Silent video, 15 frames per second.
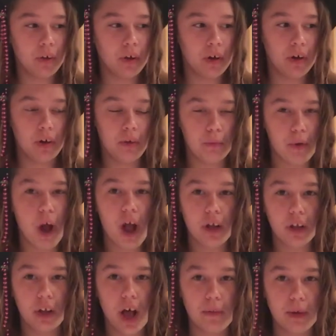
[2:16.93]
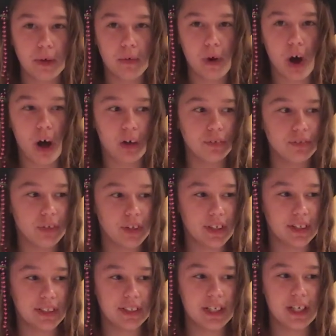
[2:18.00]
A rock climbing wall for
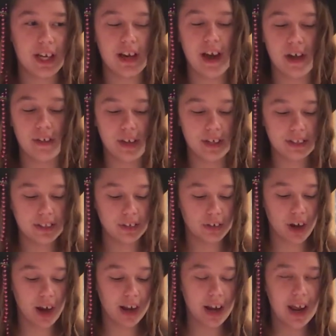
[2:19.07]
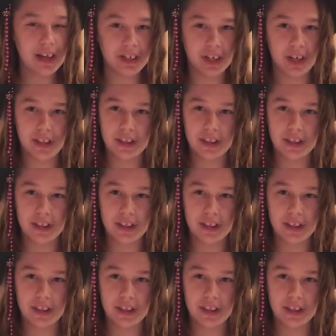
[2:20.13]
this TNO. That's a great idea.